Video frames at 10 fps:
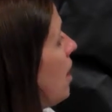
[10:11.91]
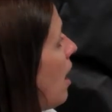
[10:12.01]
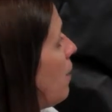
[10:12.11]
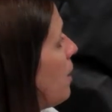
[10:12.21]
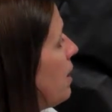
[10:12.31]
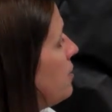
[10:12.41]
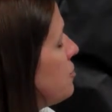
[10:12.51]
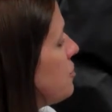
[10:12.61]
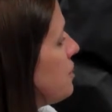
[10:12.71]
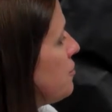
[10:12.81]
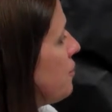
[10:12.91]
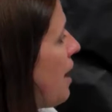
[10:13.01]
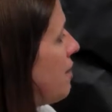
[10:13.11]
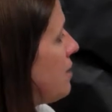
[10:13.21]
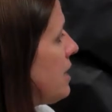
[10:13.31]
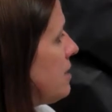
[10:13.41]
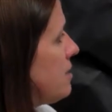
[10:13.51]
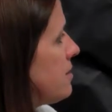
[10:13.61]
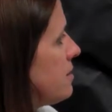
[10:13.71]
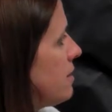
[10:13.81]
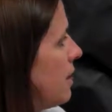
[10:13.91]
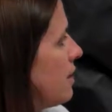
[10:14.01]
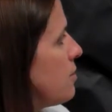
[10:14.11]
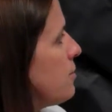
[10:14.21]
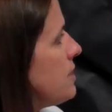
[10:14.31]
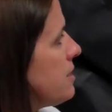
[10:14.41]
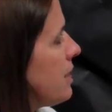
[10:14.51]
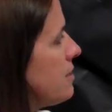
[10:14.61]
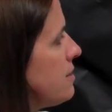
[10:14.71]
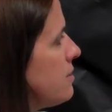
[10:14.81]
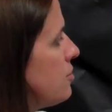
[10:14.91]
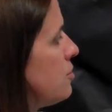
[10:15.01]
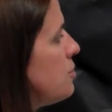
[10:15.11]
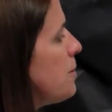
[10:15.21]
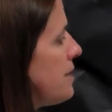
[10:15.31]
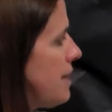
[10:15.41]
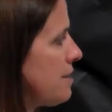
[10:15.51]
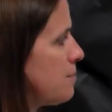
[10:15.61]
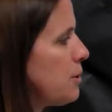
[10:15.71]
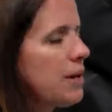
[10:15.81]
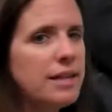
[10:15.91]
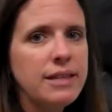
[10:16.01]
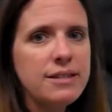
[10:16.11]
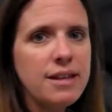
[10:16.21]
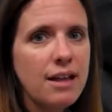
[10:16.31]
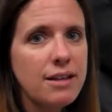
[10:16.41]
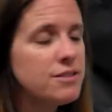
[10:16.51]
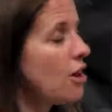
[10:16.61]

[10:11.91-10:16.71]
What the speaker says: I want you to change 5/9 and 3/10 to a decimal and then tell us,